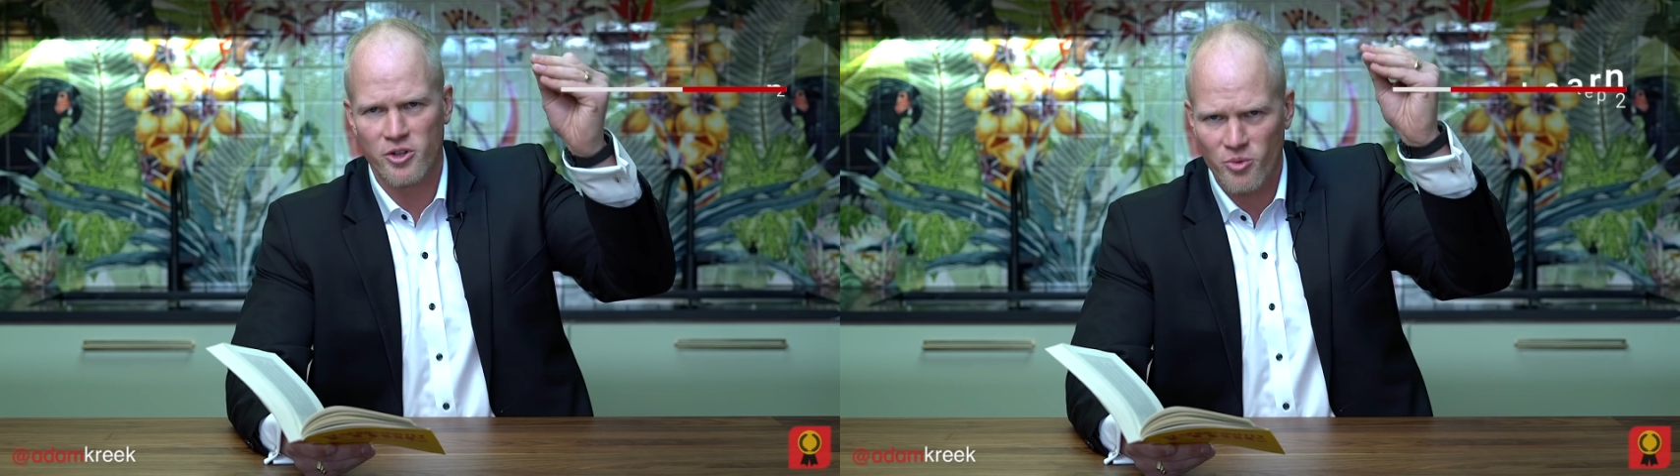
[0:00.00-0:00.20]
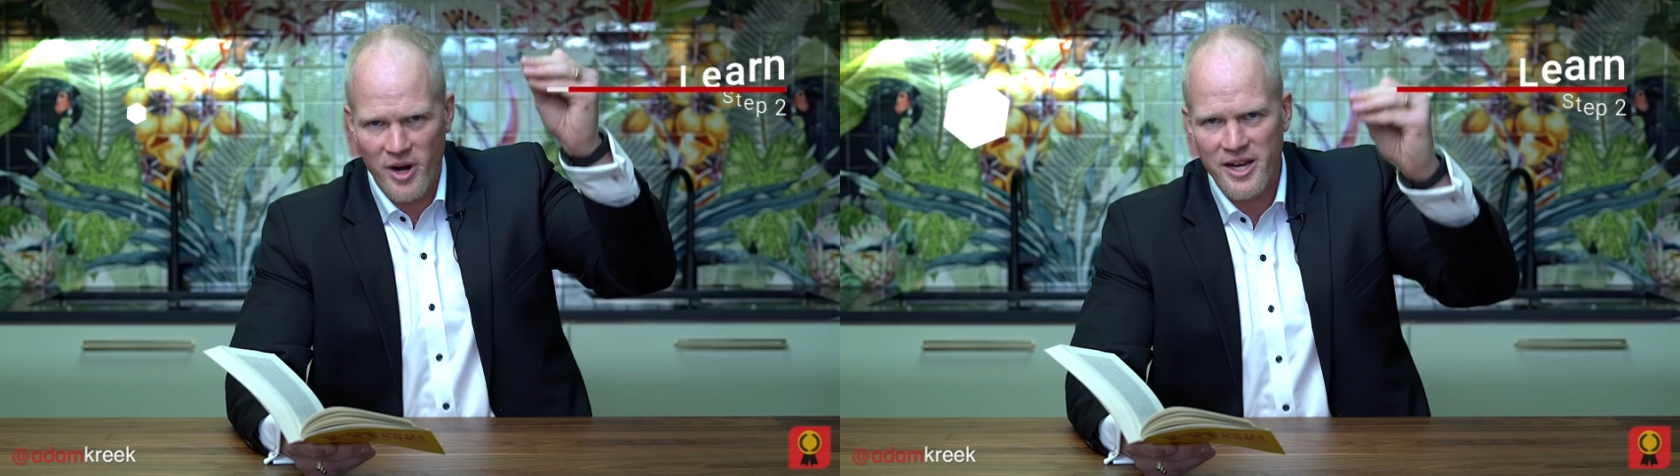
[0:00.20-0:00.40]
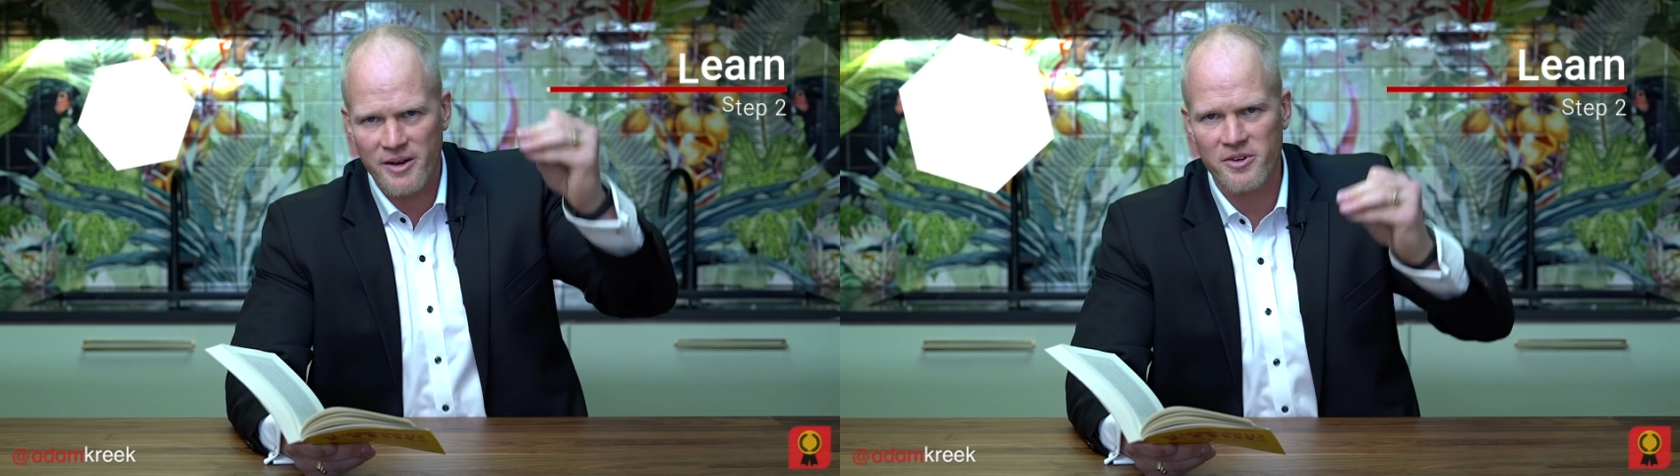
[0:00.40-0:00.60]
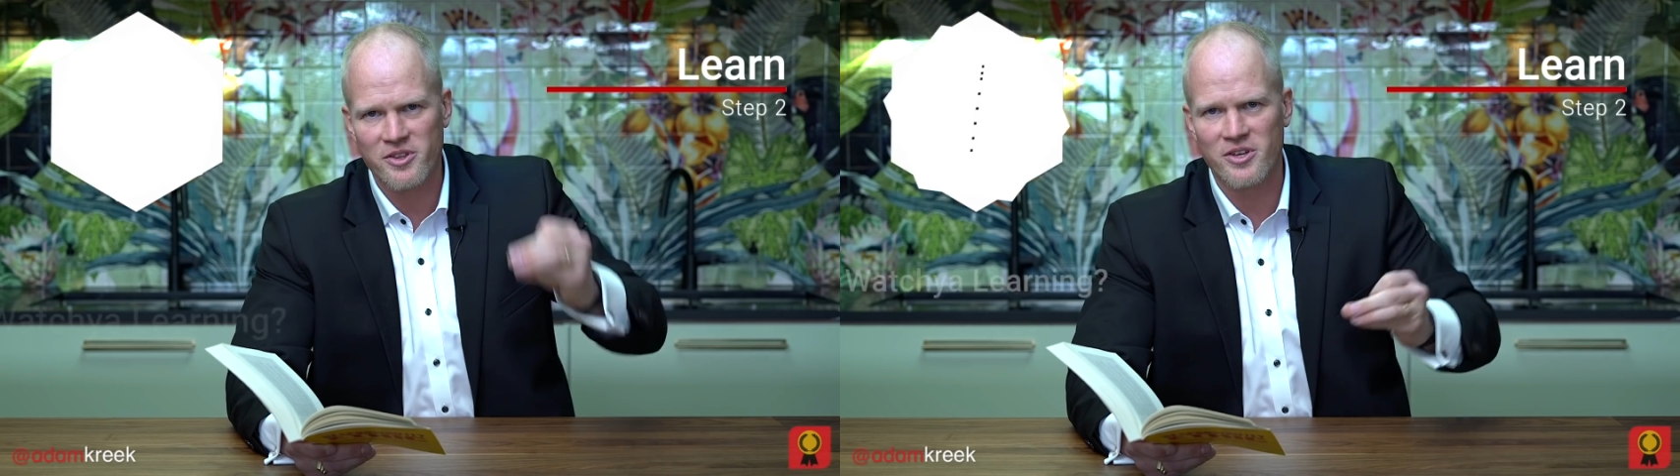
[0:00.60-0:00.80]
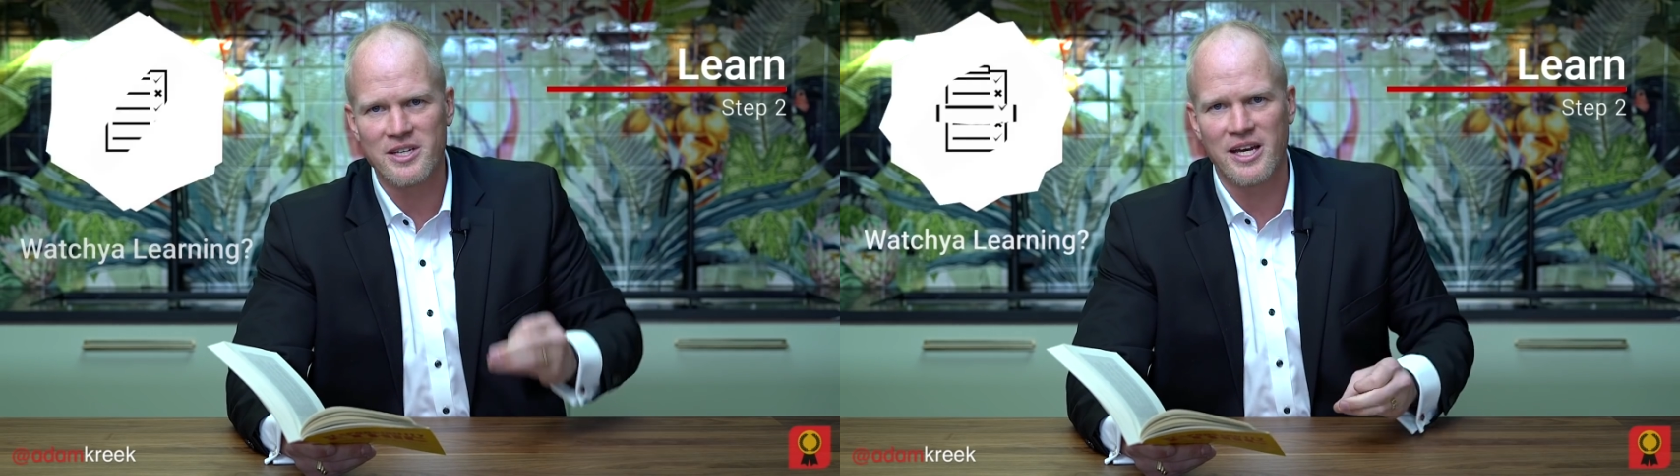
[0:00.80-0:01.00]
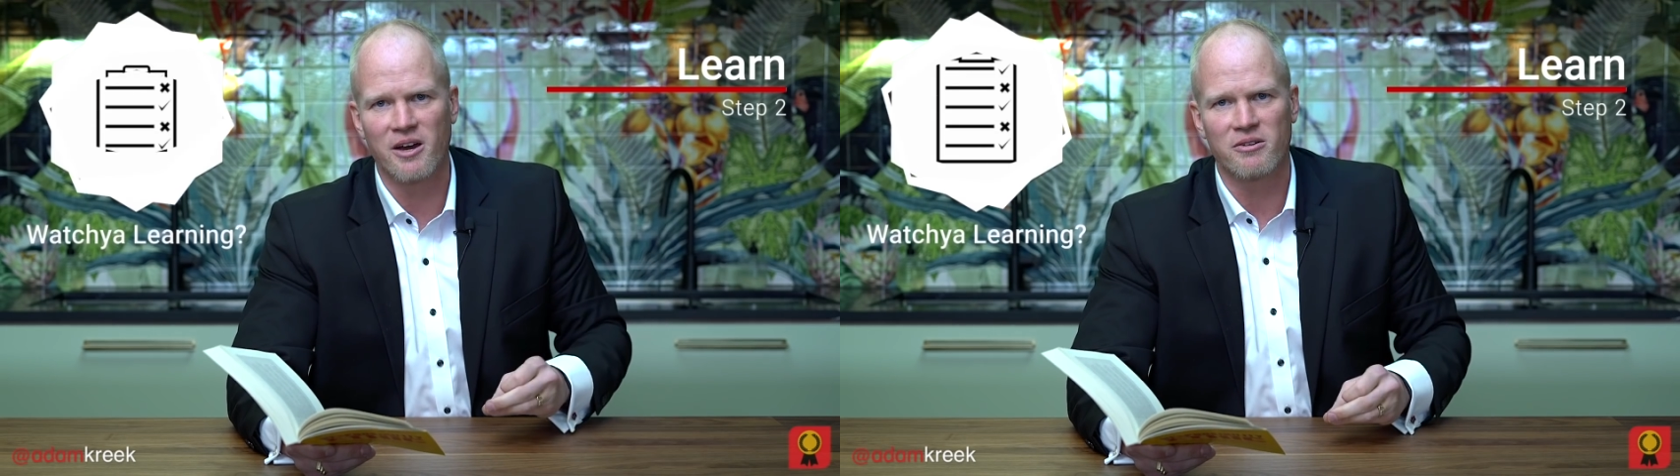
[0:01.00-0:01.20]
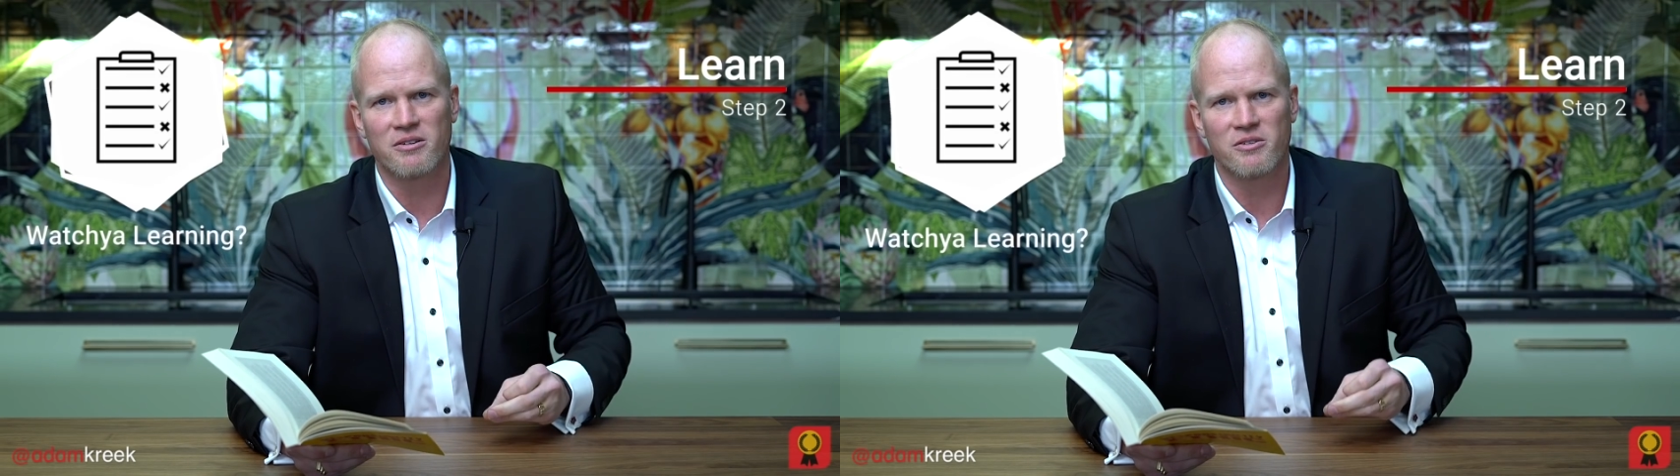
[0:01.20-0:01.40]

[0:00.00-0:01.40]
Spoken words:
you write everything down.